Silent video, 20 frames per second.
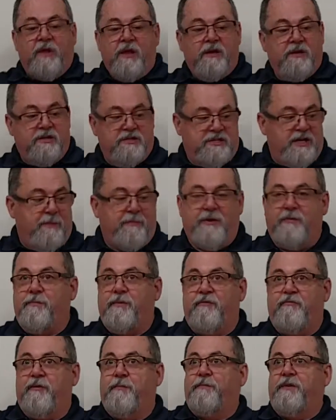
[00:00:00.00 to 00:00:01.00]
because I'm going to be
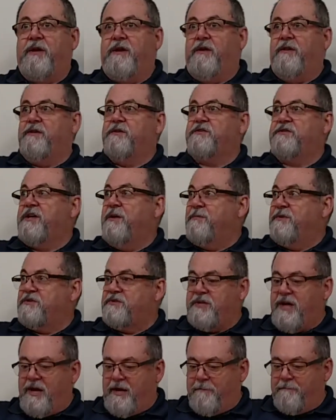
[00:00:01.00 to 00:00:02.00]
repeating the same
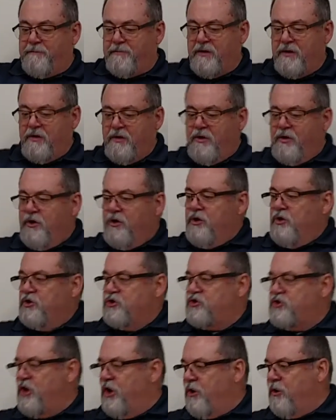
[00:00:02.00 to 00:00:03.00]
mistake.
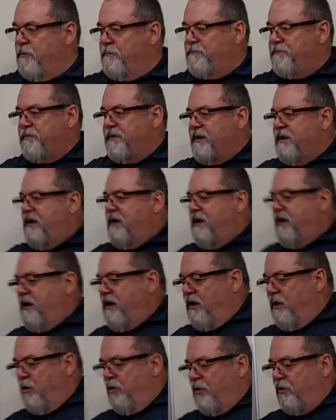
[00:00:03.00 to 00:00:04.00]
So,
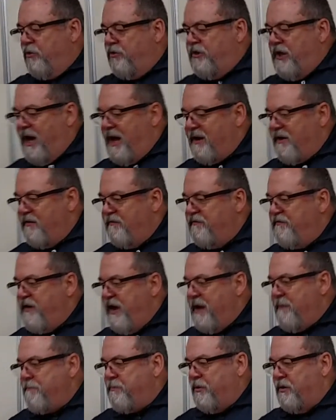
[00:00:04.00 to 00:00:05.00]
that
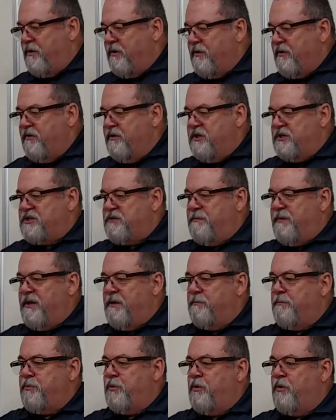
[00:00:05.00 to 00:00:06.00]
vapor that's
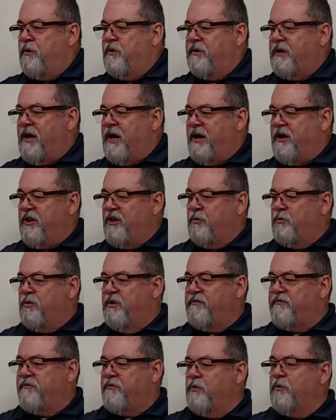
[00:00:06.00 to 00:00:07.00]
being pulled out of the wood
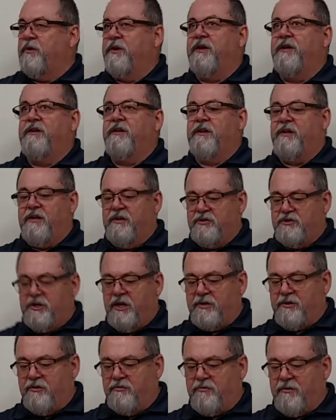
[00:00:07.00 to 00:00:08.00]
floor in the
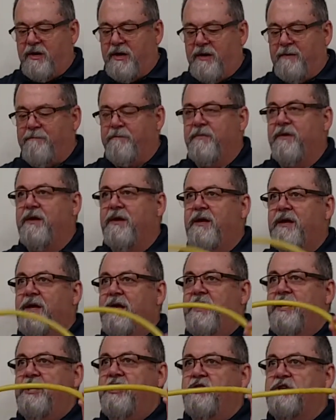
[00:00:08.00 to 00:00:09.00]
injector dry,
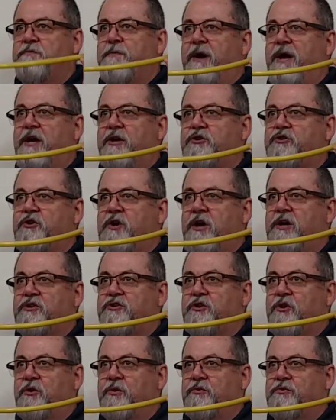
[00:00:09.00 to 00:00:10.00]
here's my exhaust
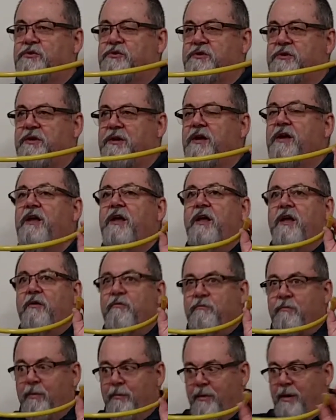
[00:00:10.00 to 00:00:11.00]
hose.
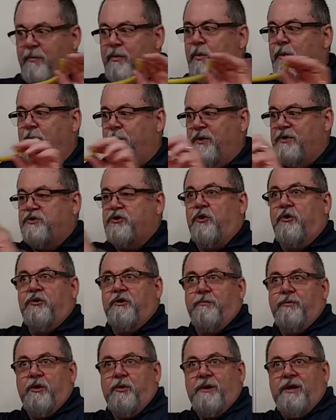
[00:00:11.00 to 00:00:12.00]
Remember we were told to
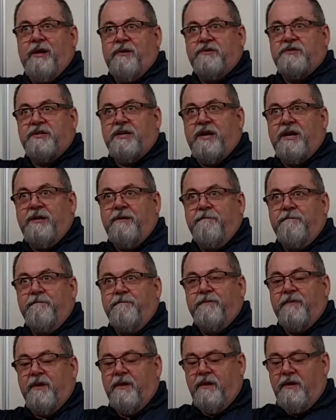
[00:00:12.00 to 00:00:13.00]
blow it outside?
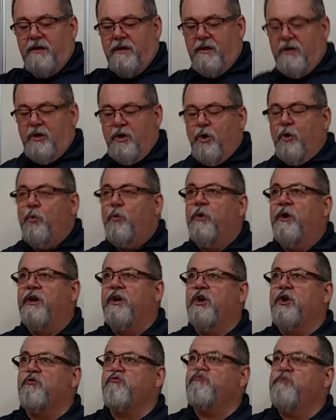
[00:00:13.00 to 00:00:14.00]
We're going
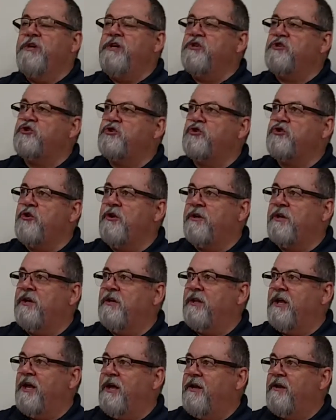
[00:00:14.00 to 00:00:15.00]
to
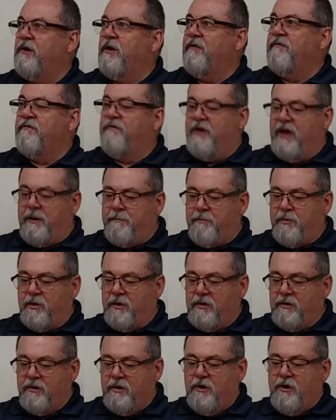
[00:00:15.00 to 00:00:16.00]
recirculate vapor